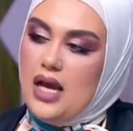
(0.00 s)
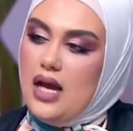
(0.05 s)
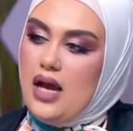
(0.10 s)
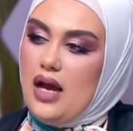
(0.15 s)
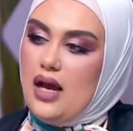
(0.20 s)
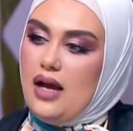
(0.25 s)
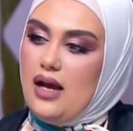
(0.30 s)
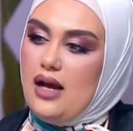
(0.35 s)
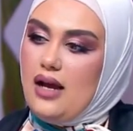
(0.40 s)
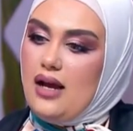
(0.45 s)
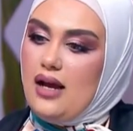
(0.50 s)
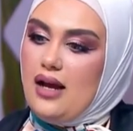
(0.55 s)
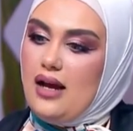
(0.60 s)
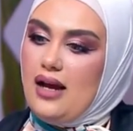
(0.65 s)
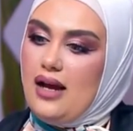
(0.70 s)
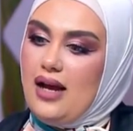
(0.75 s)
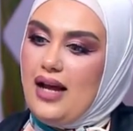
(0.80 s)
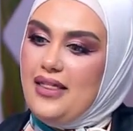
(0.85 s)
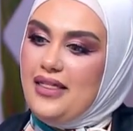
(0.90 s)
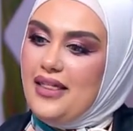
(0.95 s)

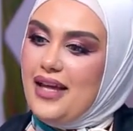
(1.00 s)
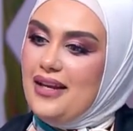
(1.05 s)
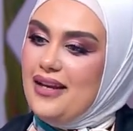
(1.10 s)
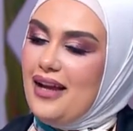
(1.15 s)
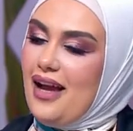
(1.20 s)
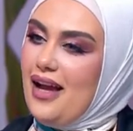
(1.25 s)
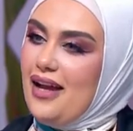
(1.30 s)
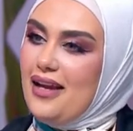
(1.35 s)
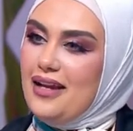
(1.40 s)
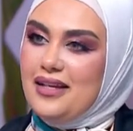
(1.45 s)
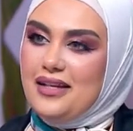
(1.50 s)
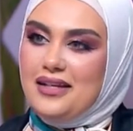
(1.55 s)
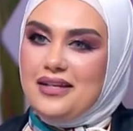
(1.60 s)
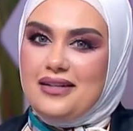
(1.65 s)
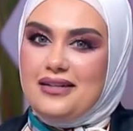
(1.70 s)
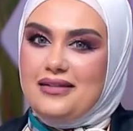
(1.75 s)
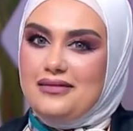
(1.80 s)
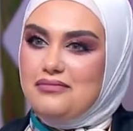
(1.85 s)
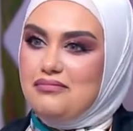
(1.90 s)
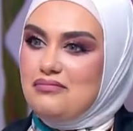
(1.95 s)
and then I
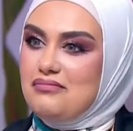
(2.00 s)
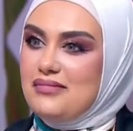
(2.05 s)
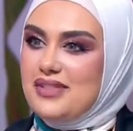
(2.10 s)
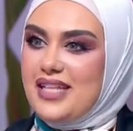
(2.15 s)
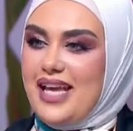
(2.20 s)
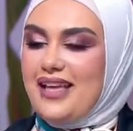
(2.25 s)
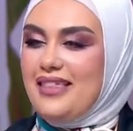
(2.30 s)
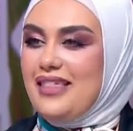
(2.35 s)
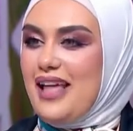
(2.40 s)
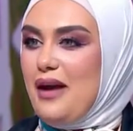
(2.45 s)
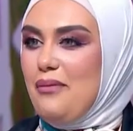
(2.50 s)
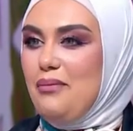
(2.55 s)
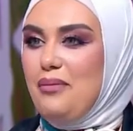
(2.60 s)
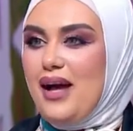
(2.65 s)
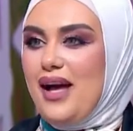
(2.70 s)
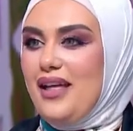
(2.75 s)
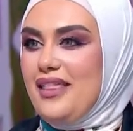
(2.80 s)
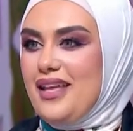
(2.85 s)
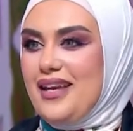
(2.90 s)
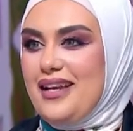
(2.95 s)
take that
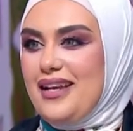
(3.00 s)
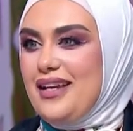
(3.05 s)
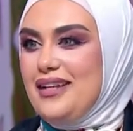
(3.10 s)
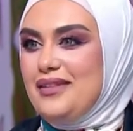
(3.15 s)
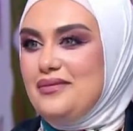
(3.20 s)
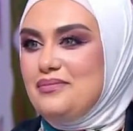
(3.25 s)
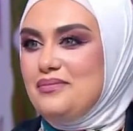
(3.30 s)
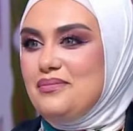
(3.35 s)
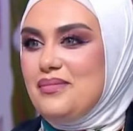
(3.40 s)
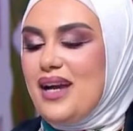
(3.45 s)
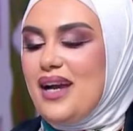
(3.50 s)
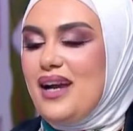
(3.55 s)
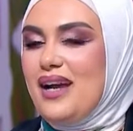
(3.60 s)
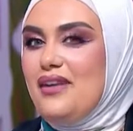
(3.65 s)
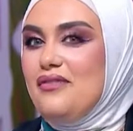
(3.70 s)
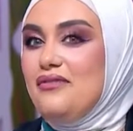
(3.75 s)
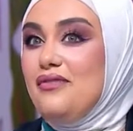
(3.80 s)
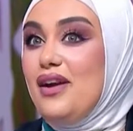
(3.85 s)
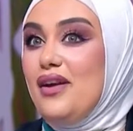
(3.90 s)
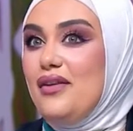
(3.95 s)
path, and I'm,
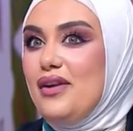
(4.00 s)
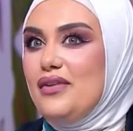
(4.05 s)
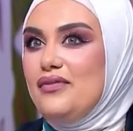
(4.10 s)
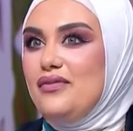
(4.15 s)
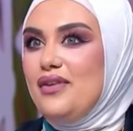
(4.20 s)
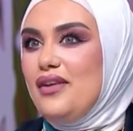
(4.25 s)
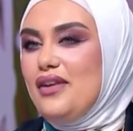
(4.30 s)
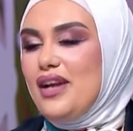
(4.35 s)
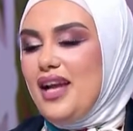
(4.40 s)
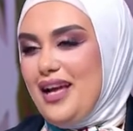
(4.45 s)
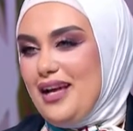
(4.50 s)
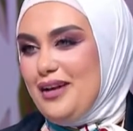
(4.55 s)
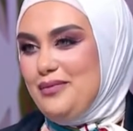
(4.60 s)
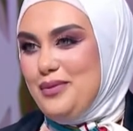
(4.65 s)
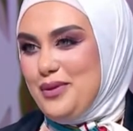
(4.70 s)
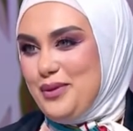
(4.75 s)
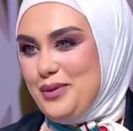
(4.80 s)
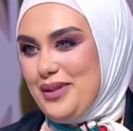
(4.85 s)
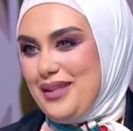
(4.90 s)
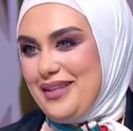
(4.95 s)
I'm very very
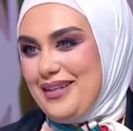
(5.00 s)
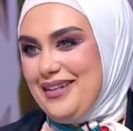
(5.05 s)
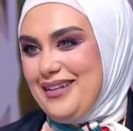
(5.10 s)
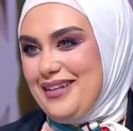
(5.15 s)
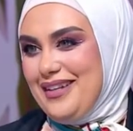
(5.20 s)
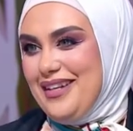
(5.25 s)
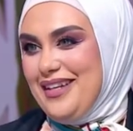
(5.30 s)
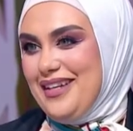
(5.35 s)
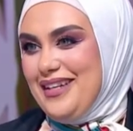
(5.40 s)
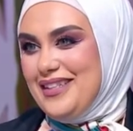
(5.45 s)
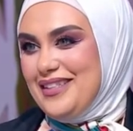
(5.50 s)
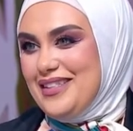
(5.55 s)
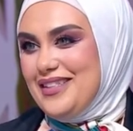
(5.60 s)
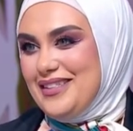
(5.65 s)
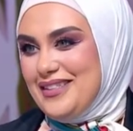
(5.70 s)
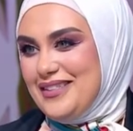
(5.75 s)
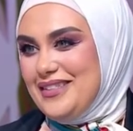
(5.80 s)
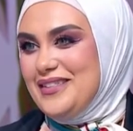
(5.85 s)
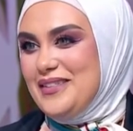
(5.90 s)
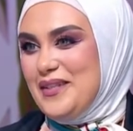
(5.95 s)
happy with it.
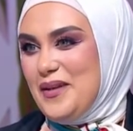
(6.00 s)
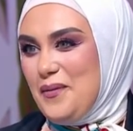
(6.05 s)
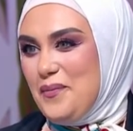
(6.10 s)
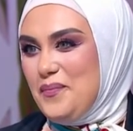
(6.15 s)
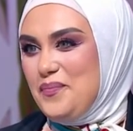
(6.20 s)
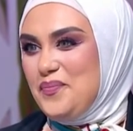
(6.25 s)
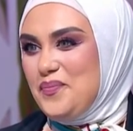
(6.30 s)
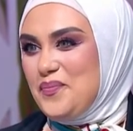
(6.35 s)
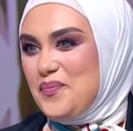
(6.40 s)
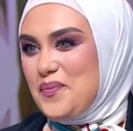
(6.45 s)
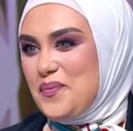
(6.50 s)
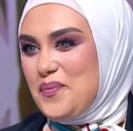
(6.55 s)
I'm sure all your